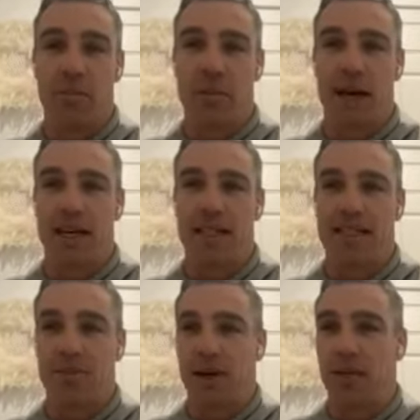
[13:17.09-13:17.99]
Bali
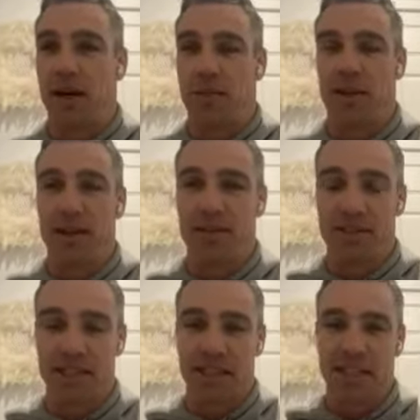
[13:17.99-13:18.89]
somewhere maybe and never
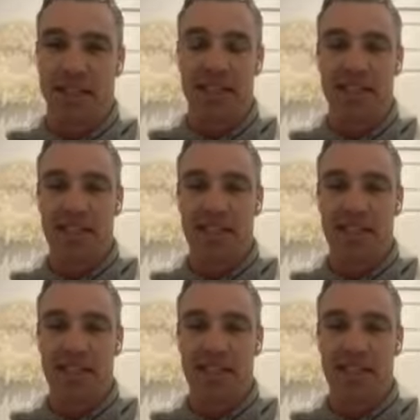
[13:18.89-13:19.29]
seen again.